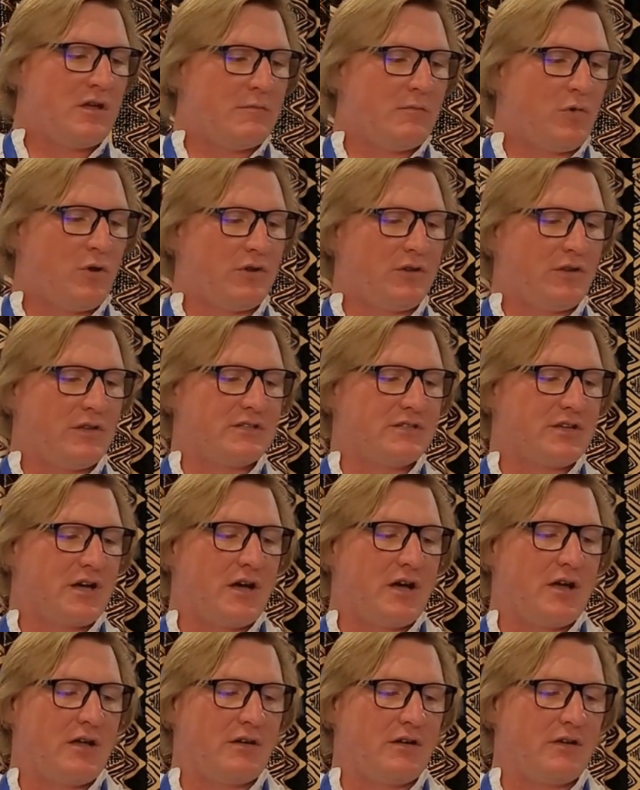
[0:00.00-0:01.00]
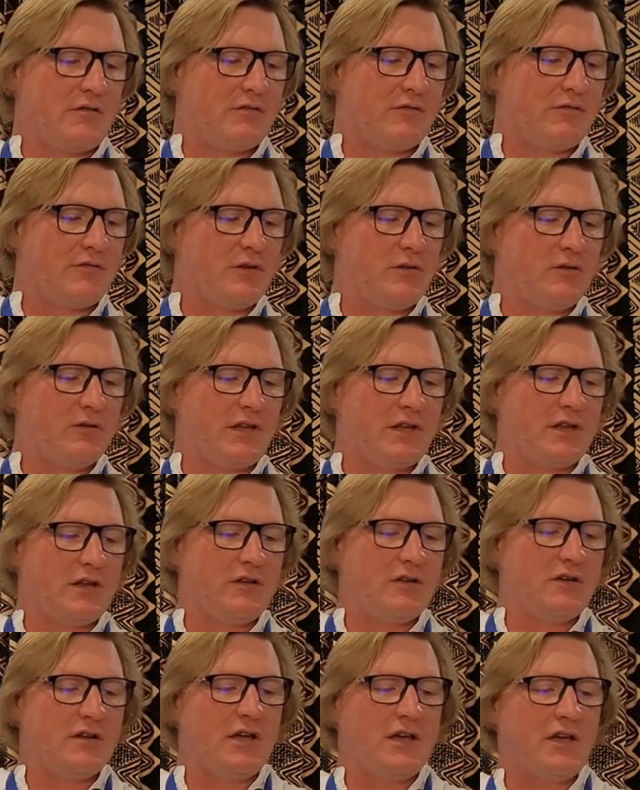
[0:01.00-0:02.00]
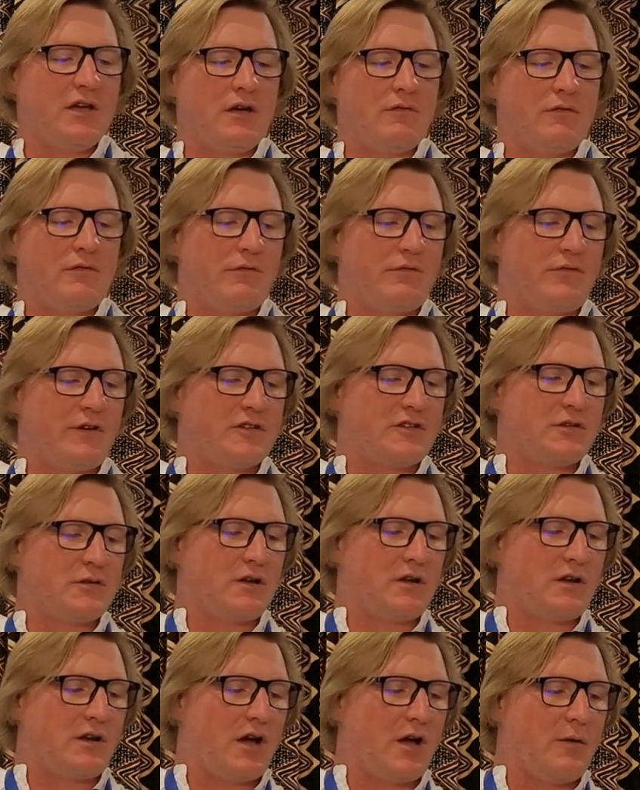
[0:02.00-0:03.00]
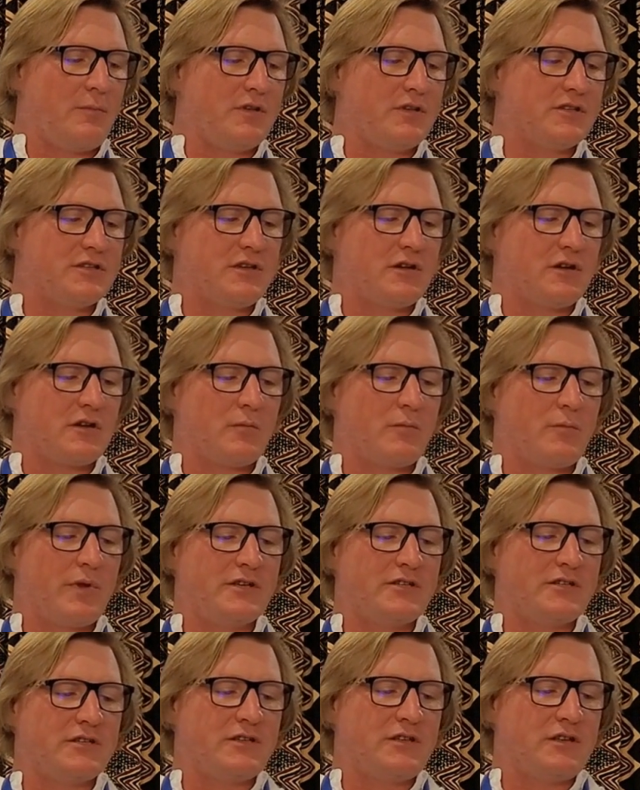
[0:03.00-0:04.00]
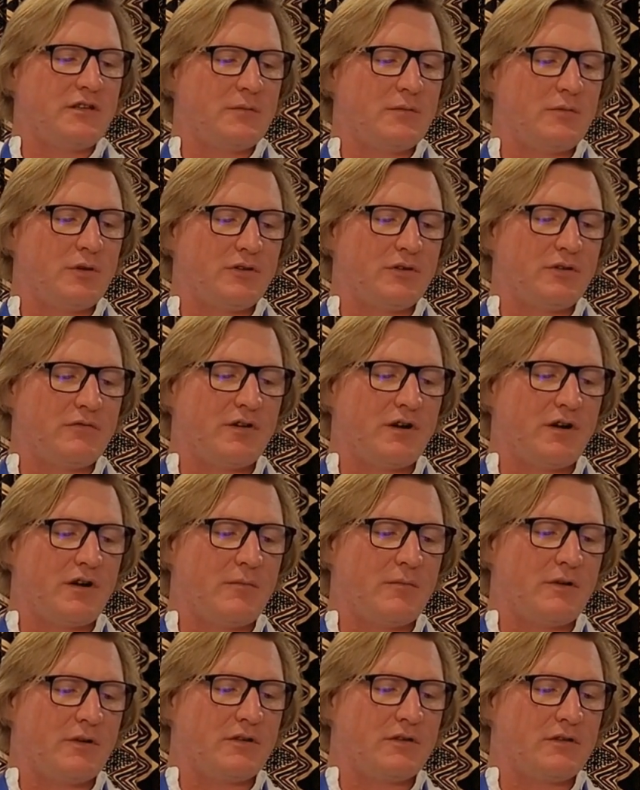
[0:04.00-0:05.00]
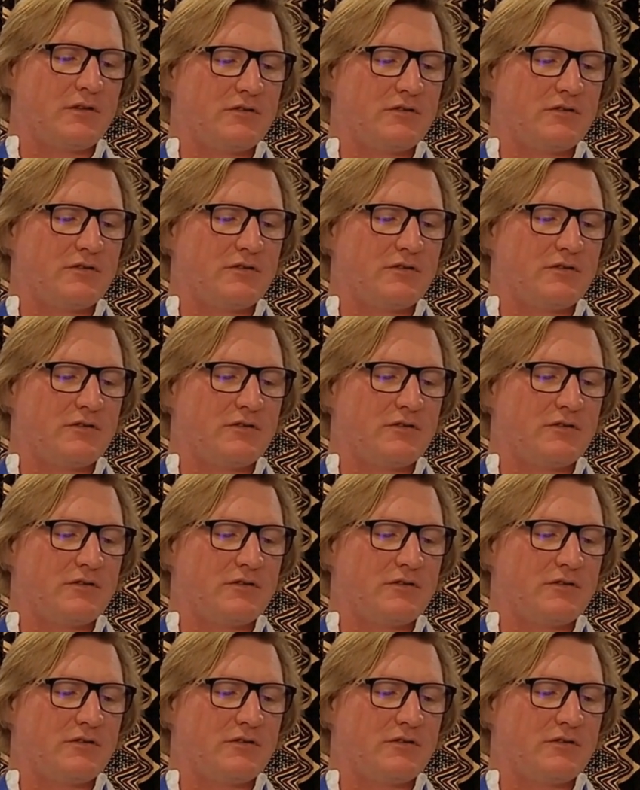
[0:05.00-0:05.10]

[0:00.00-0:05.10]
building design revealed a new layer of infection and IPC, a complexity in the built environment.